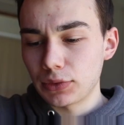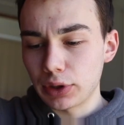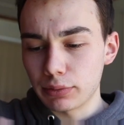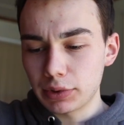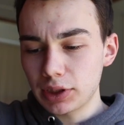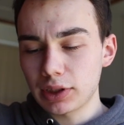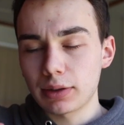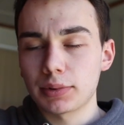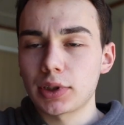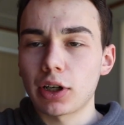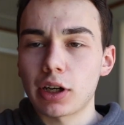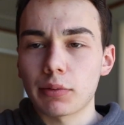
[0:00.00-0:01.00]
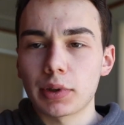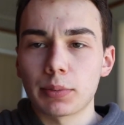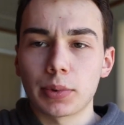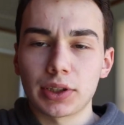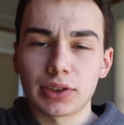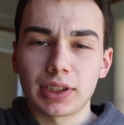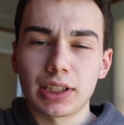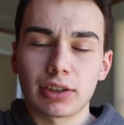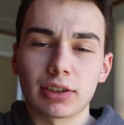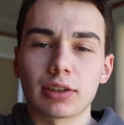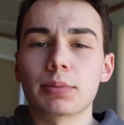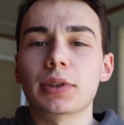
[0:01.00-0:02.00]
The reason I'm starting with a
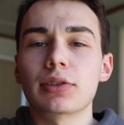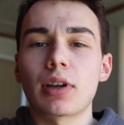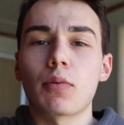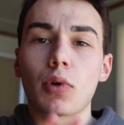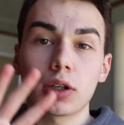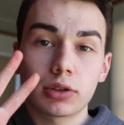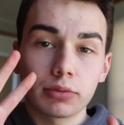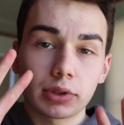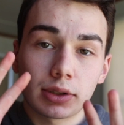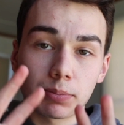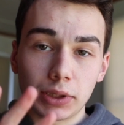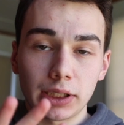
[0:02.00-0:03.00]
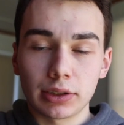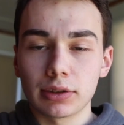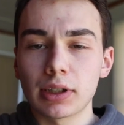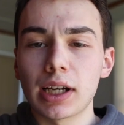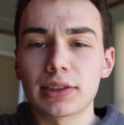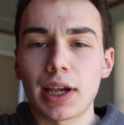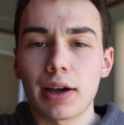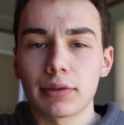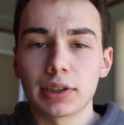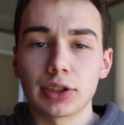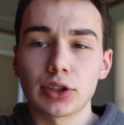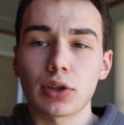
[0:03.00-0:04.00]
presentation is because I want to explain to you guys how
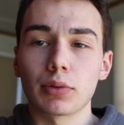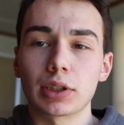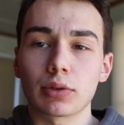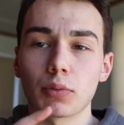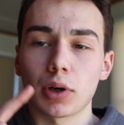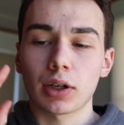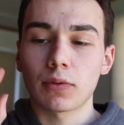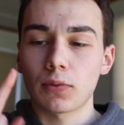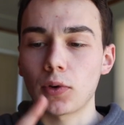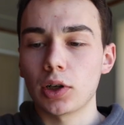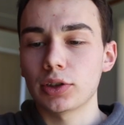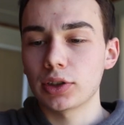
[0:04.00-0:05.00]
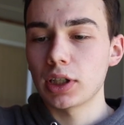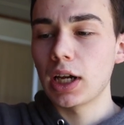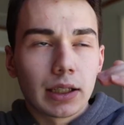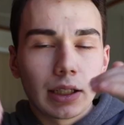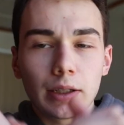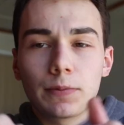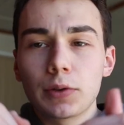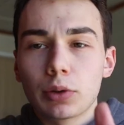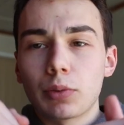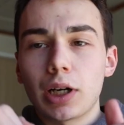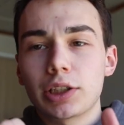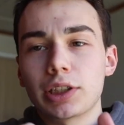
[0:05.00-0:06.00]
this is going to work. First, if you're
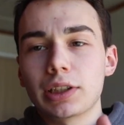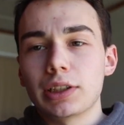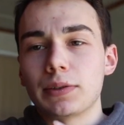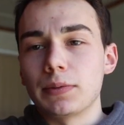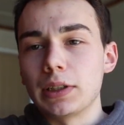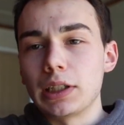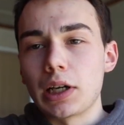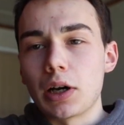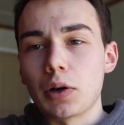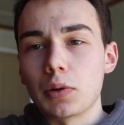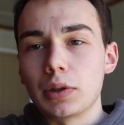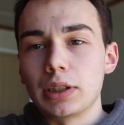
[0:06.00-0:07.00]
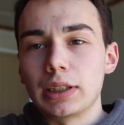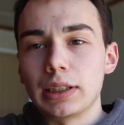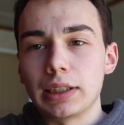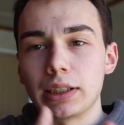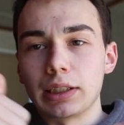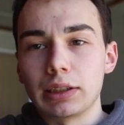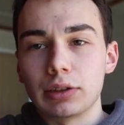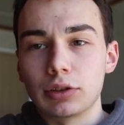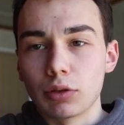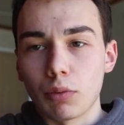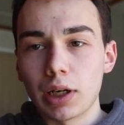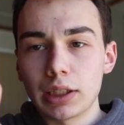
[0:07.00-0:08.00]
watching this video in
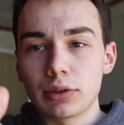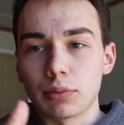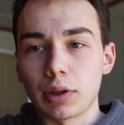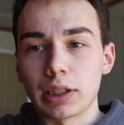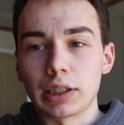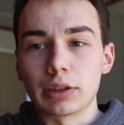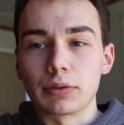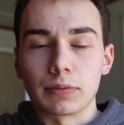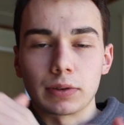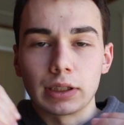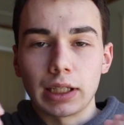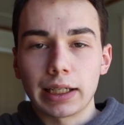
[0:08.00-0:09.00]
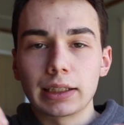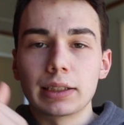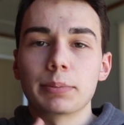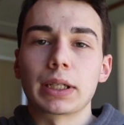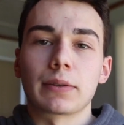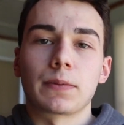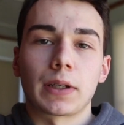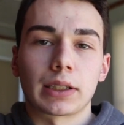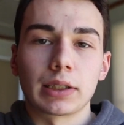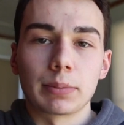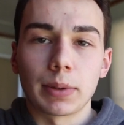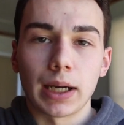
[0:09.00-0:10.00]
2020, you've likely been
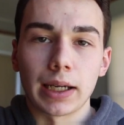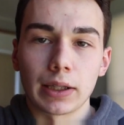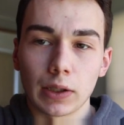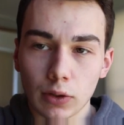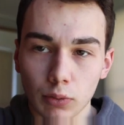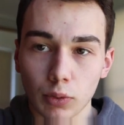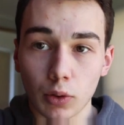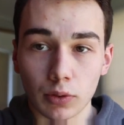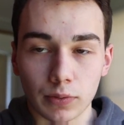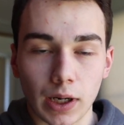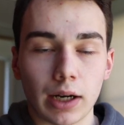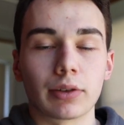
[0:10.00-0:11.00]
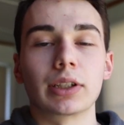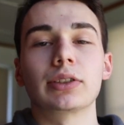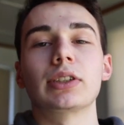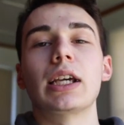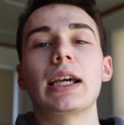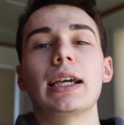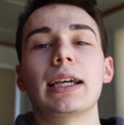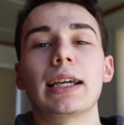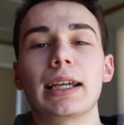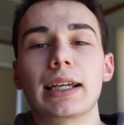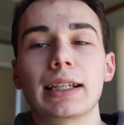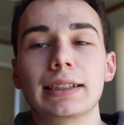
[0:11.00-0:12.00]
affected by the coronavirus.
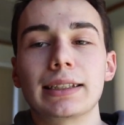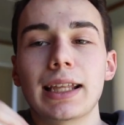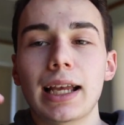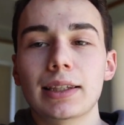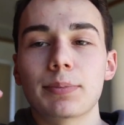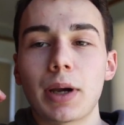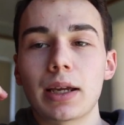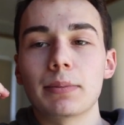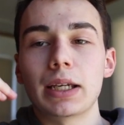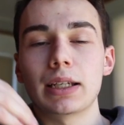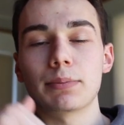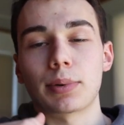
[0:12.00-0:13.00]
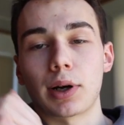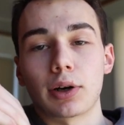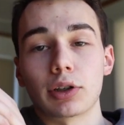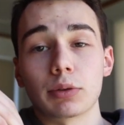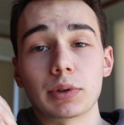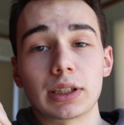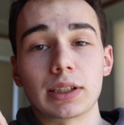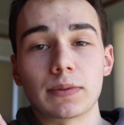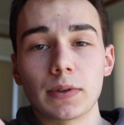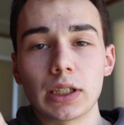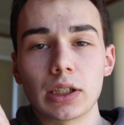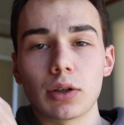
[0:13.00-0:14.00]
And that's my main priority with this
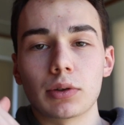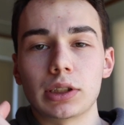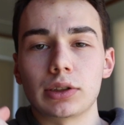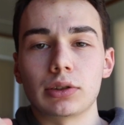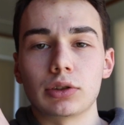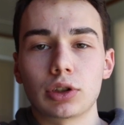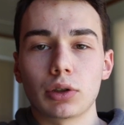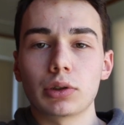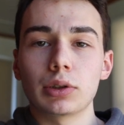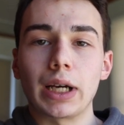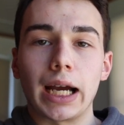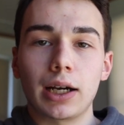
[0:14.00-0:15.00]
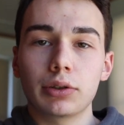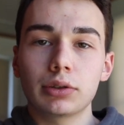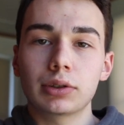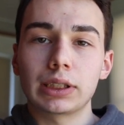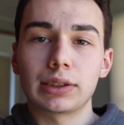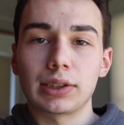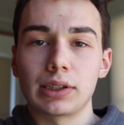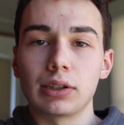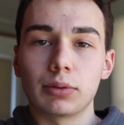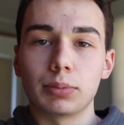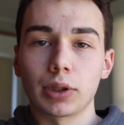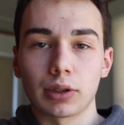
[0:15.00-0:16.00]
video, is to show you how you can
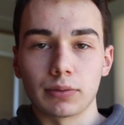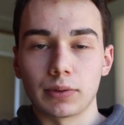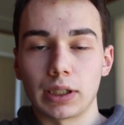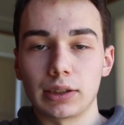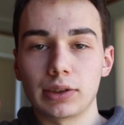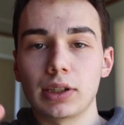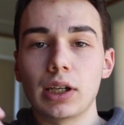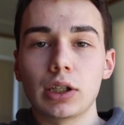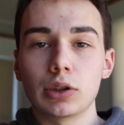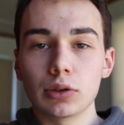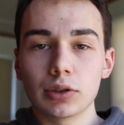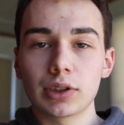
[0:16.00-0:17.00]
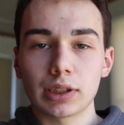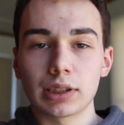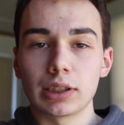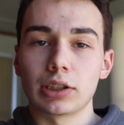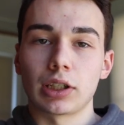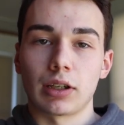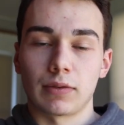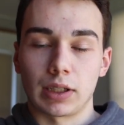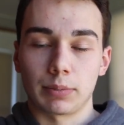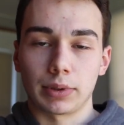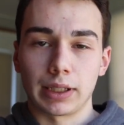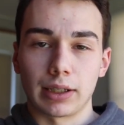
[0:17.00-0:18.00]
still book events using DJ
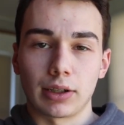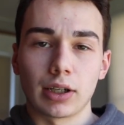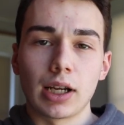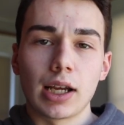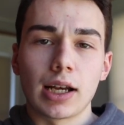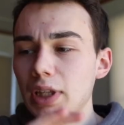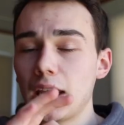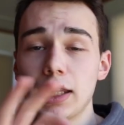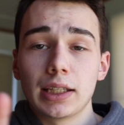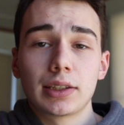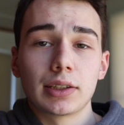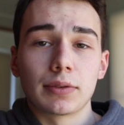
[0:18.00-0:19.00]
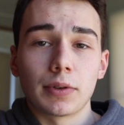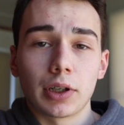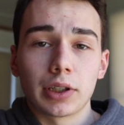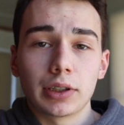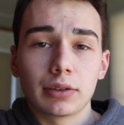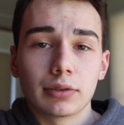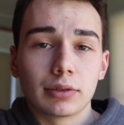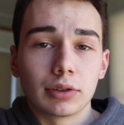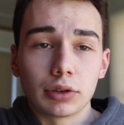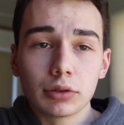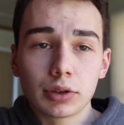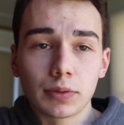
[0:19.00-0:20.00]
Event Planner. And this is very
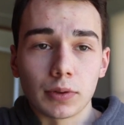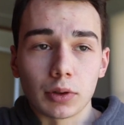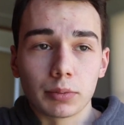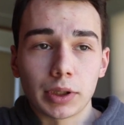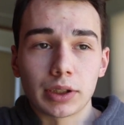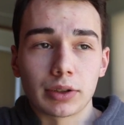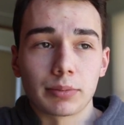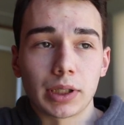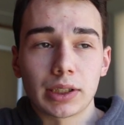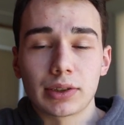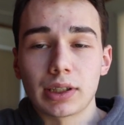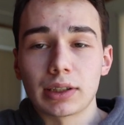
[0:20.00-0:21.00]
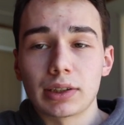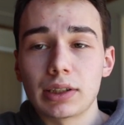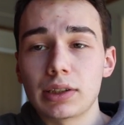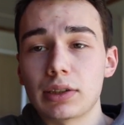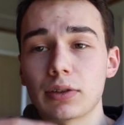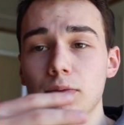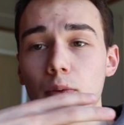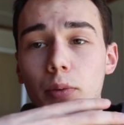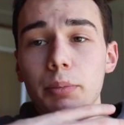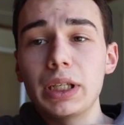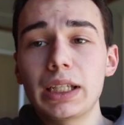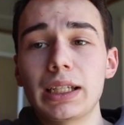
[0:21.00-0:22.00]
useful because it makes things easier for
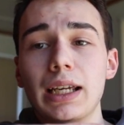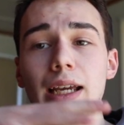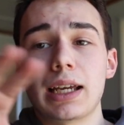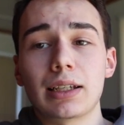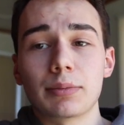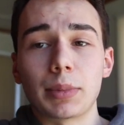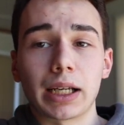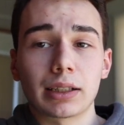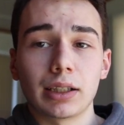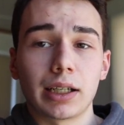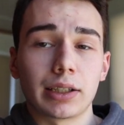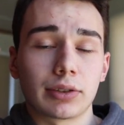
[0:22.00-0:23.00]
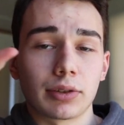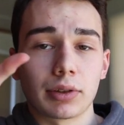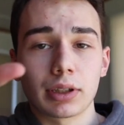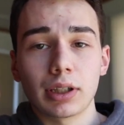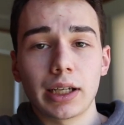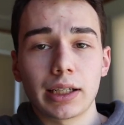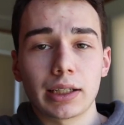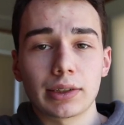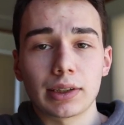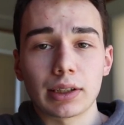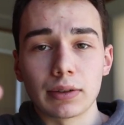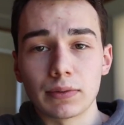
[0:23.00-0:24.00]
me and my clients. So the client
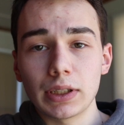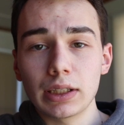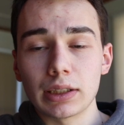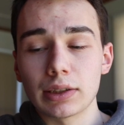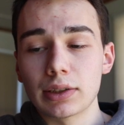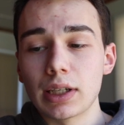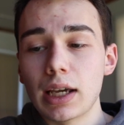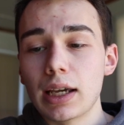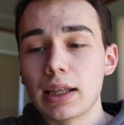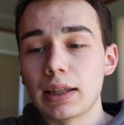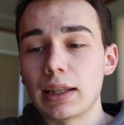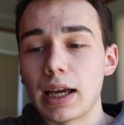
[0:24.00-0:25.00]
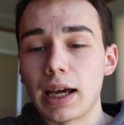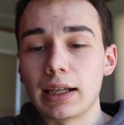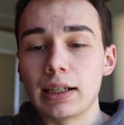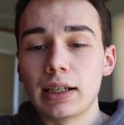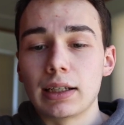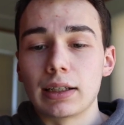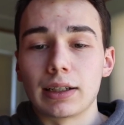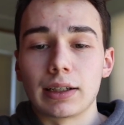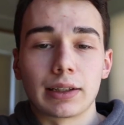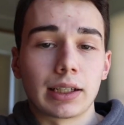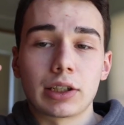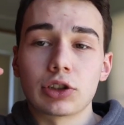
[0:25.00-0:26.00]
has the convenience that
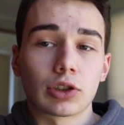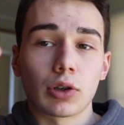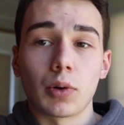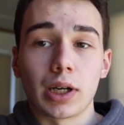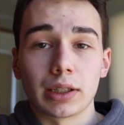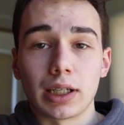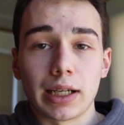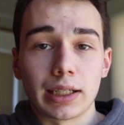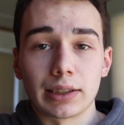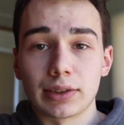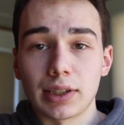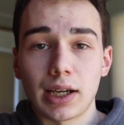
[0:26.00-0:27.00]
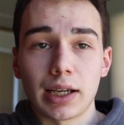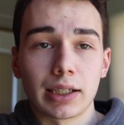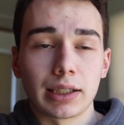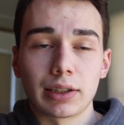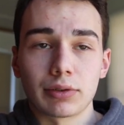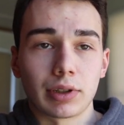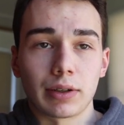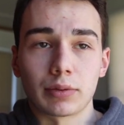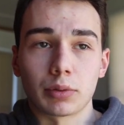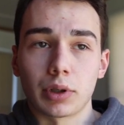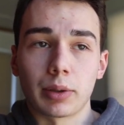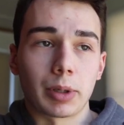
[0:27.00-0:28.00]
they can just go online and sign, and they don't have
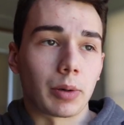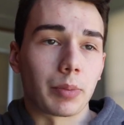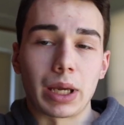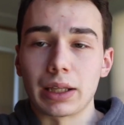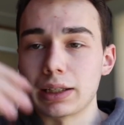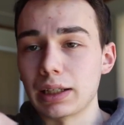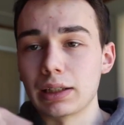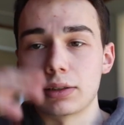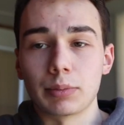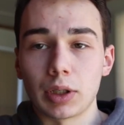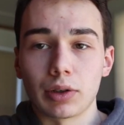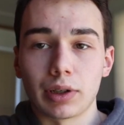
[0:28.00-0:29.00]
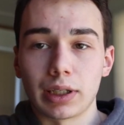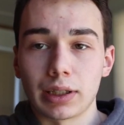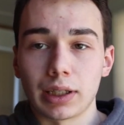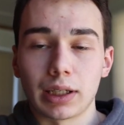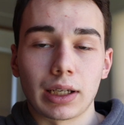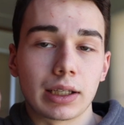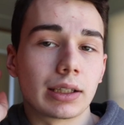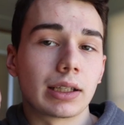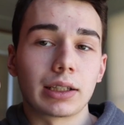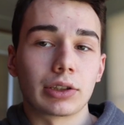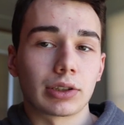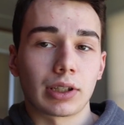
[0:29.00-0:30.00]
to worry about mailing it to me or anything, and
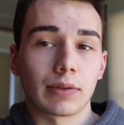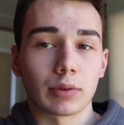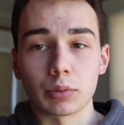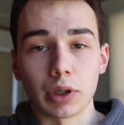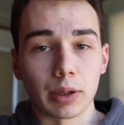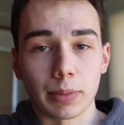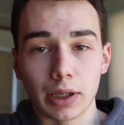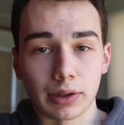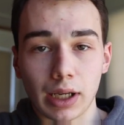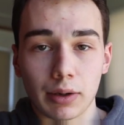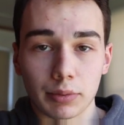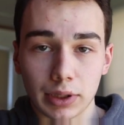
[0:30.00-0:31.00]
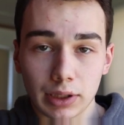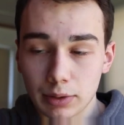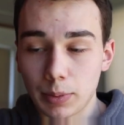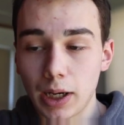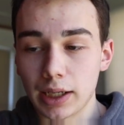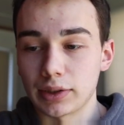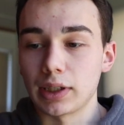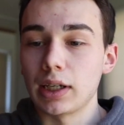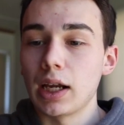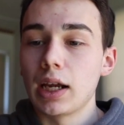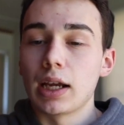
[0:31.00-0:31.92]
then they just have to worry about that with the deposit.